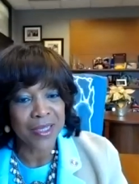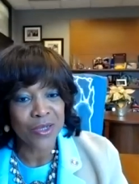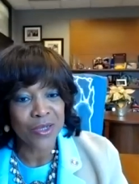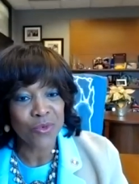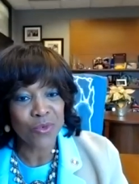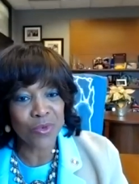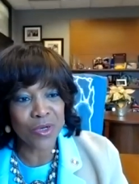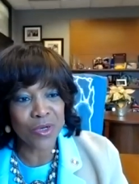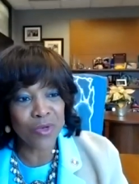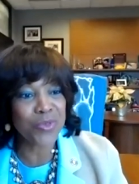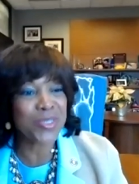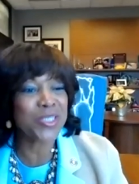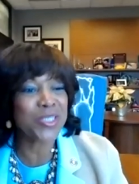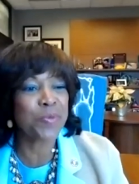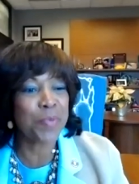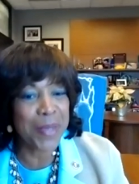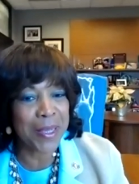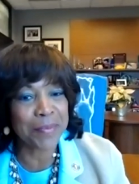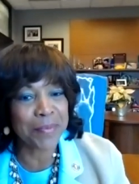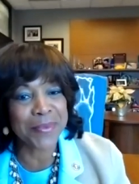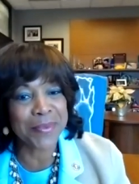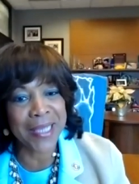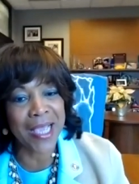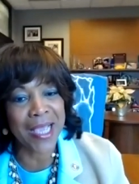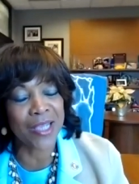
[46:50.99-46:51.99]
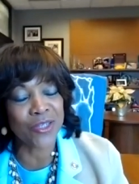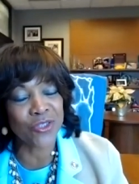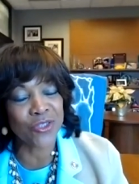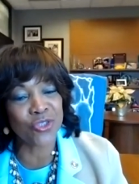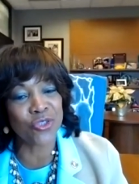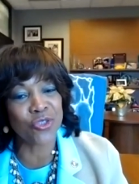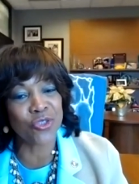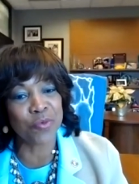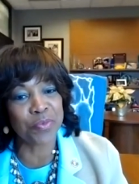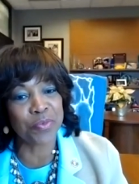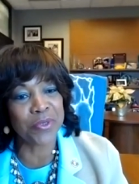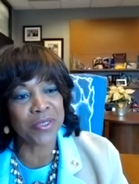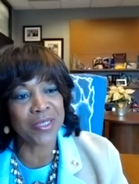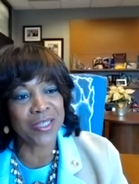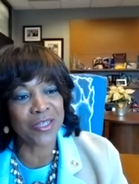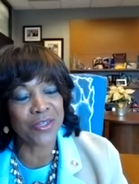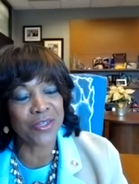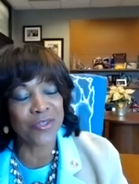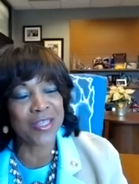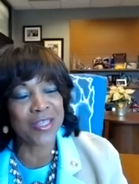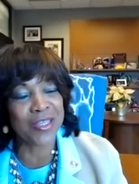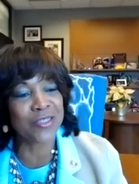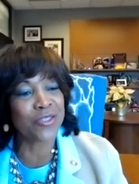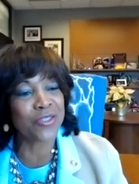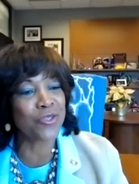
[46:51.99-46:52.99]
Well, which peptide should you put on
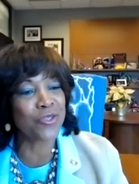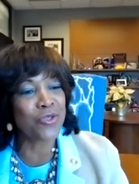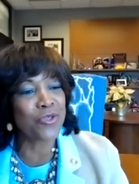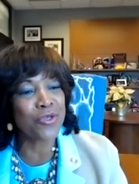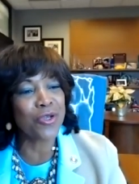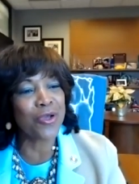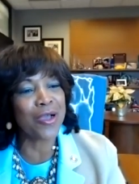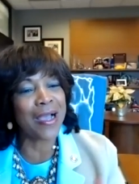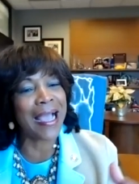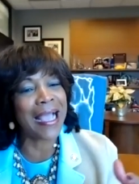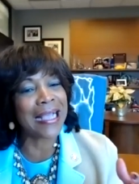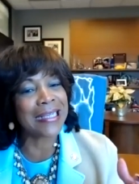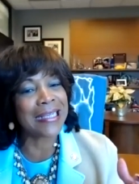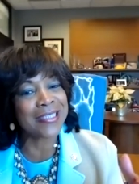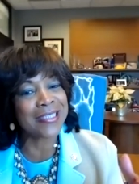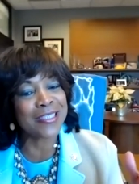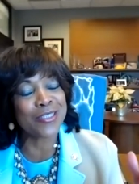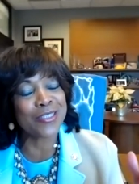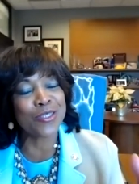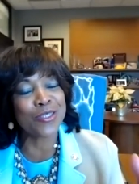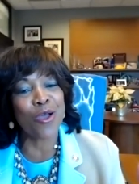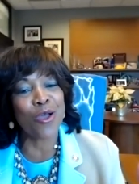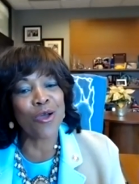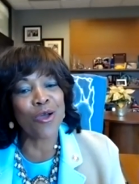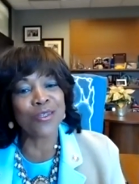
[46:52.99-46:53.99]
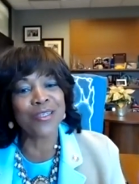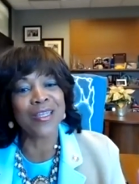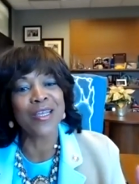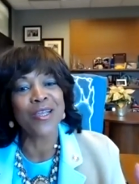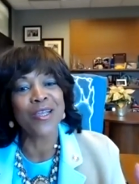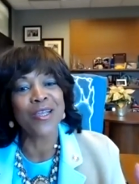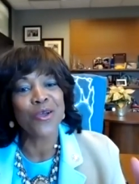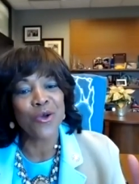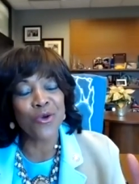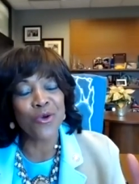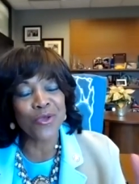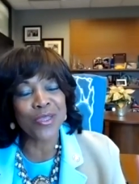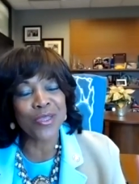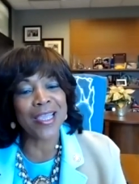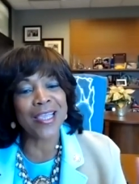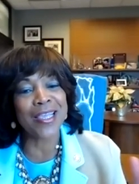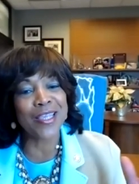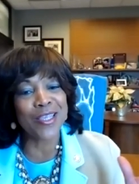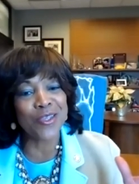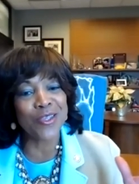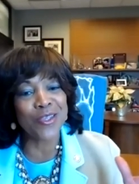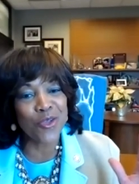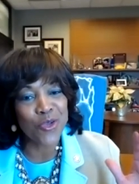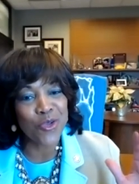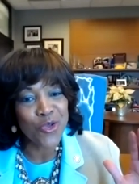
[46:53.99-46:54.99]
there? So, you know, I just thought,
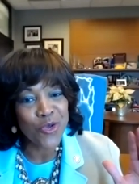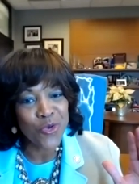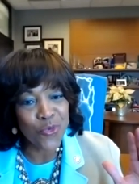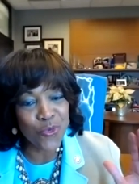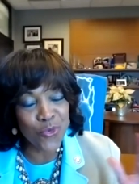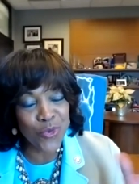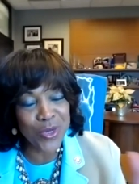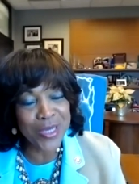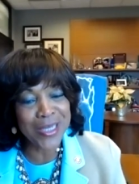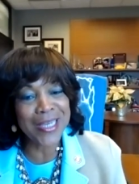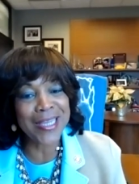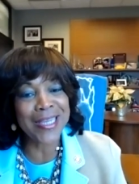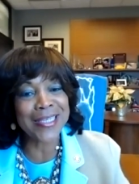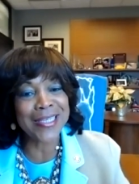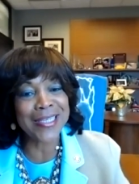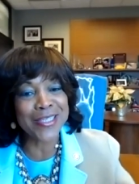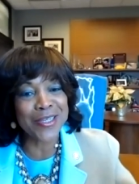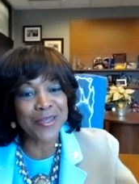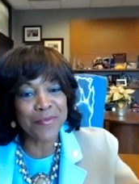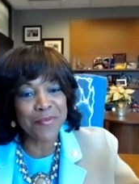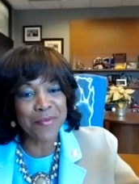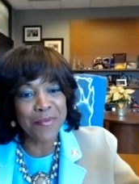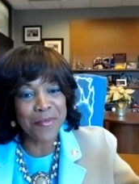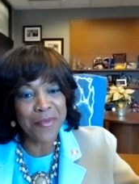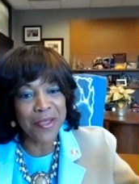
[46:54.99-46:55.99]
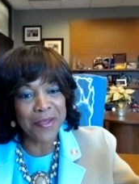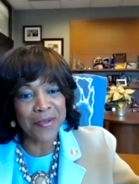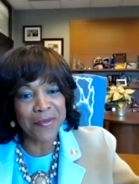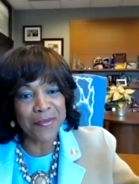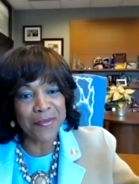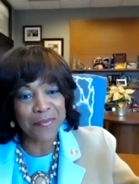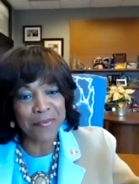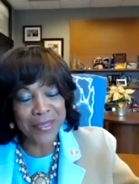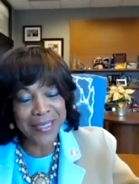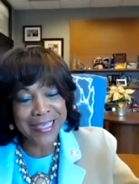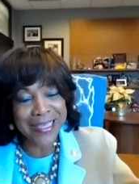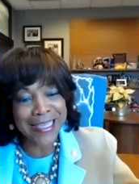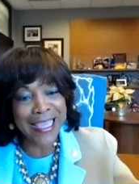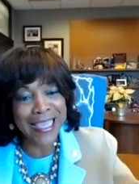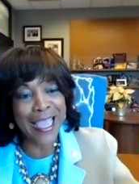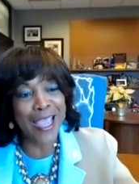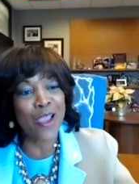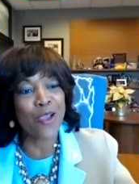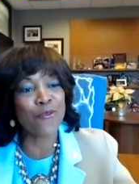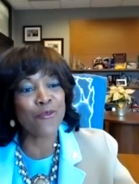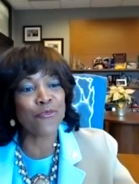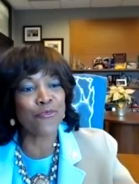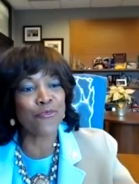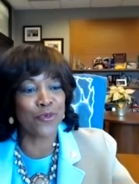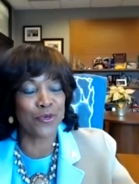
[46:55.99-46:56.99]
okay, we need to be
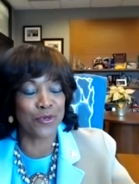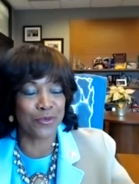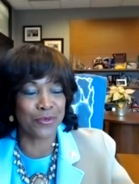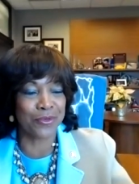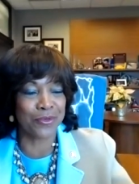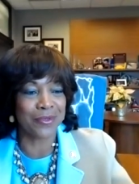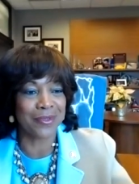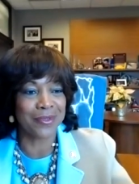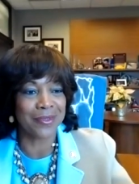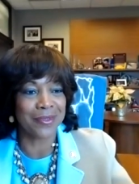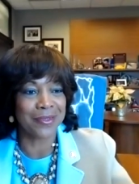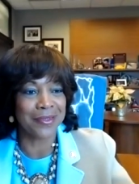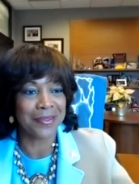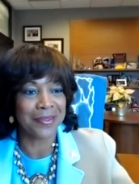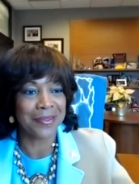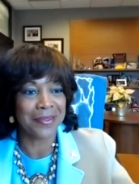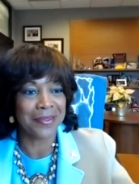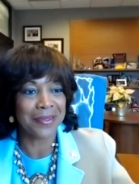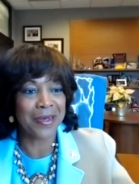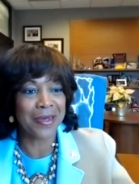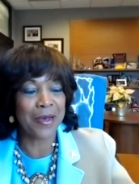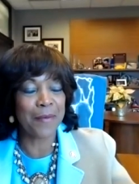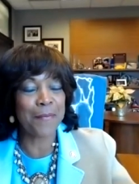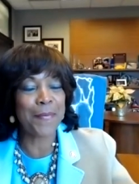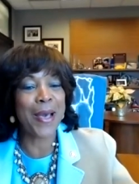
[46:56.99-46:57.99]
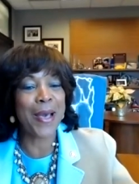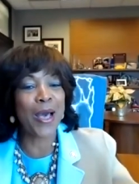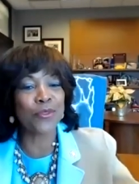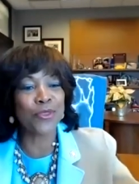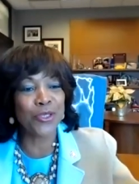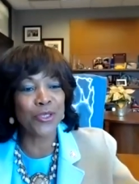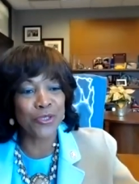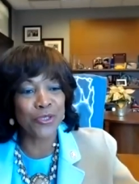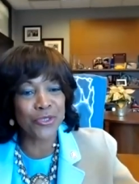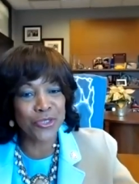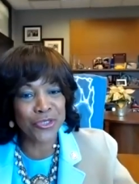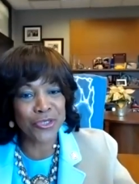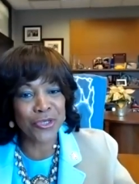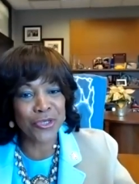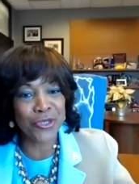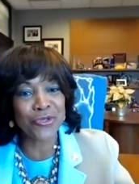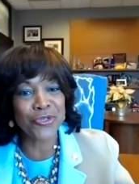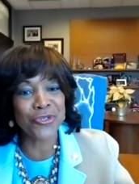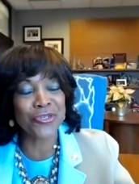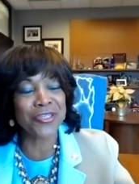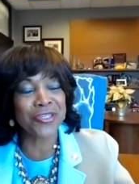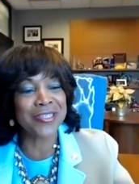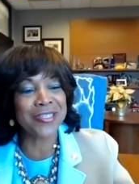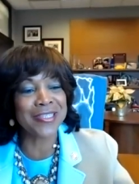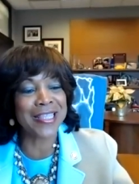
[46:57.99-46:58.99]
careful about the
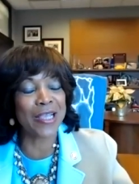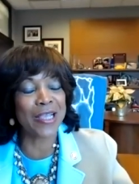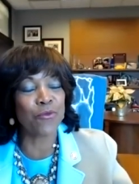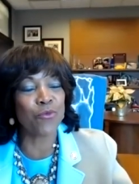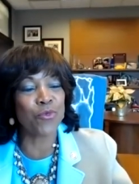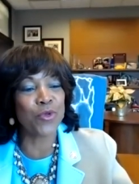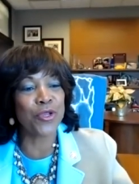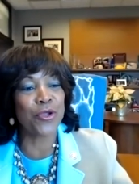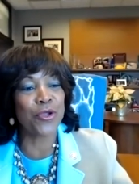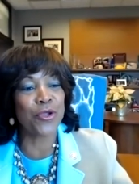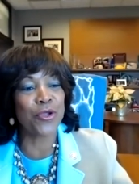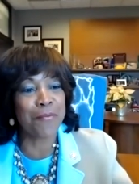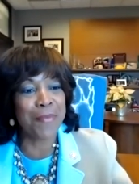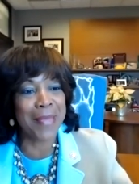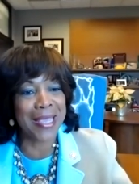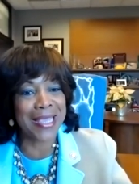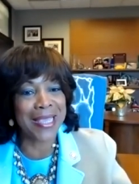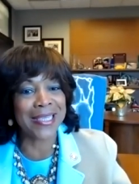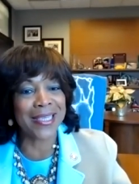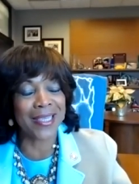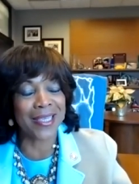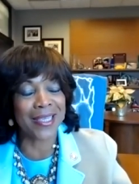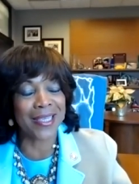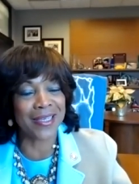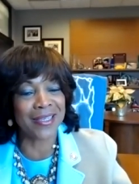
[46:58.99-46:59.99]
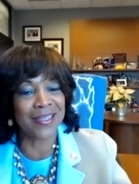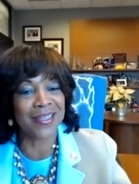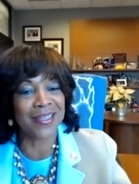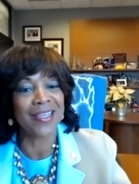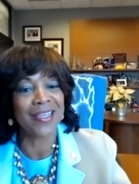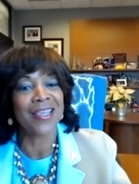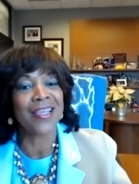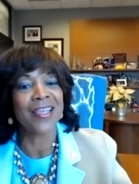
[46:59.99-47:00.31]
assertions that we are making